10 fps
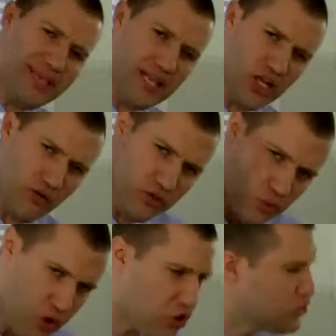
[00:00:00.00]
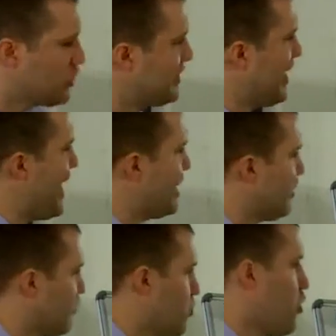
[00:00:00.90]
beginning of the world to the end
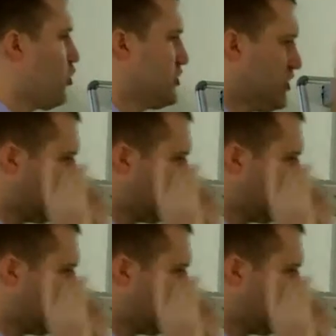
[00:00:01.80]
of the world